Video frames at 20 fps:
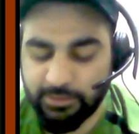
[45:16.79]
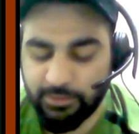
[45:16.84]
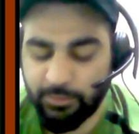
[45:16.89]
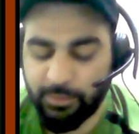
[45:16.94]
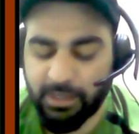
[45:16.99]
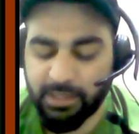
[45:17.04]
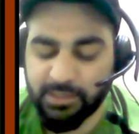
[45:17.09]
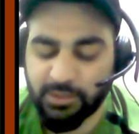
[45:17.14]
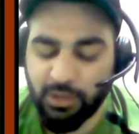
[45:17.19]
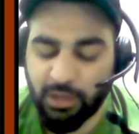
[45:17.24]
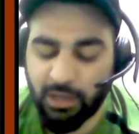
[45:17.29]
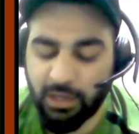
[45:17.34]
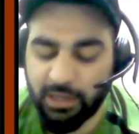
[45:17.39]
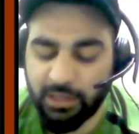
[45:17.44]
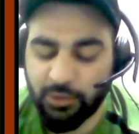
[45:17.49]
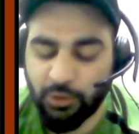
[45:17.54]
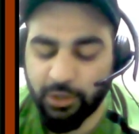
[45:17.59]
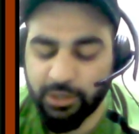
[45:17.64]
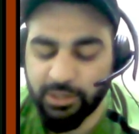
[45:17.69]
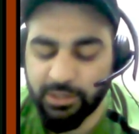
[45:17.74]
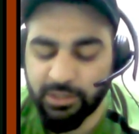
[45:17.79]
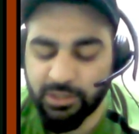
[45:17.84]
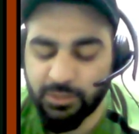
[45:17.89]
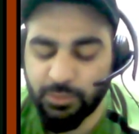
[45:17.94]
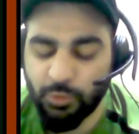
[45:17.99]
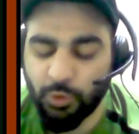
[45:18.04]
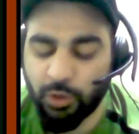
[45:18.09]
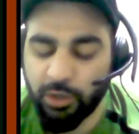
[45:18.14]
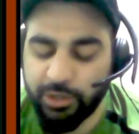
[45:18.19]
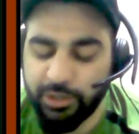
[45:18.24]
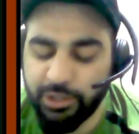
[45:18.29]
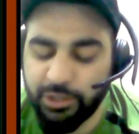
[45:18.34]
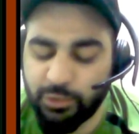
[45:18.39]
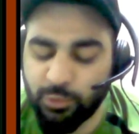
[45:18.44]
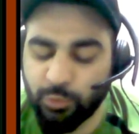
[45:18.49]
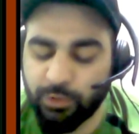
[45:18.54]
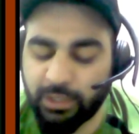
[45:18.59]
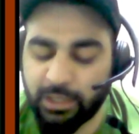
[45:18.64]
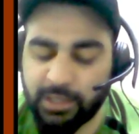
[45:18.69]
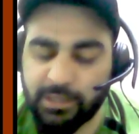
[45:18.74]
because in Gaussian distribution you only need
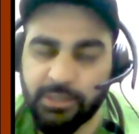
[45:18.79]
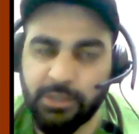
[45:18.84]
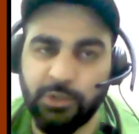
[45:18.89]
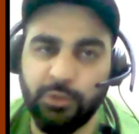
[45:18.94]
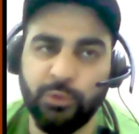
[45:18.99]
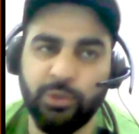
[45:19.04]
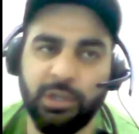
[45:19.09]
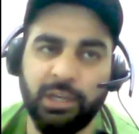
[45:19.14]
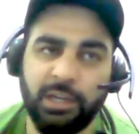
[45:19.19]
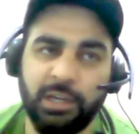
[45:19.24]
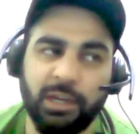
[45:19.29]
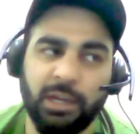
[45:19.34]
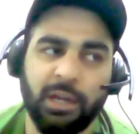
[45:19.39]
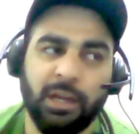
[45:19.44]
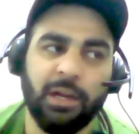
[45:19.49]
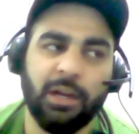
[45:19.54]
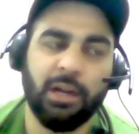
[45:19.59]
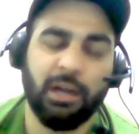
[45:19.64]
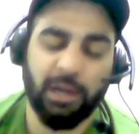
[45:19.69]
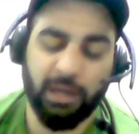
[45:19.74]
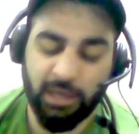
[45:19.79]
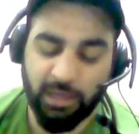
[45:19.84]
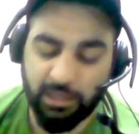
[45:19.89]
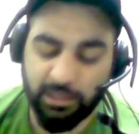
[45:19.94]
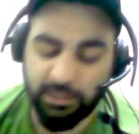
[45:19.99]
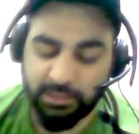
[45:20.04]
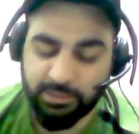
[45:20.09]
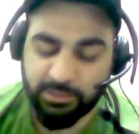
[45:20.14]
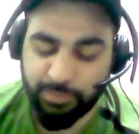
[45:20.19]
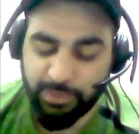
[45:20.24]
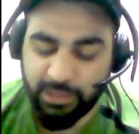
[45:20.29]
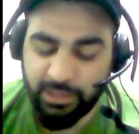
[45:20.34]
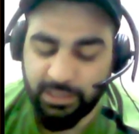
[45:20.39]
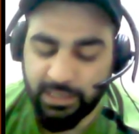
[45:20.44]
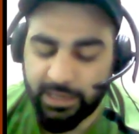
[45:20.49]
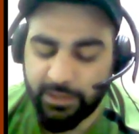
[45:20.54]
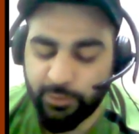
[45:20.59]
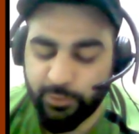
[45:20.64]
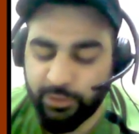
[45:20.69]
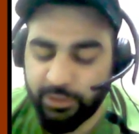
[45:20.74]
two things, you need this mean
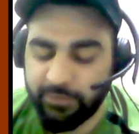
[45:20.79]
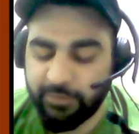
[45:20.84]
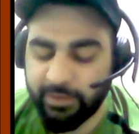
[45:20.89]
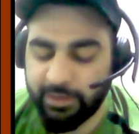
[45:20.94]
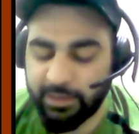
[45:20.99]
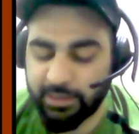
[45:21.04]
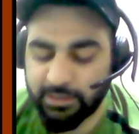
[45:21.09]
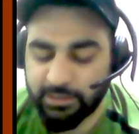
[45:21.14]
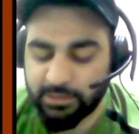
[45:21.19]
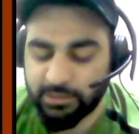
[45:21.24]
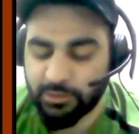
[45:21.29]
and you need variance.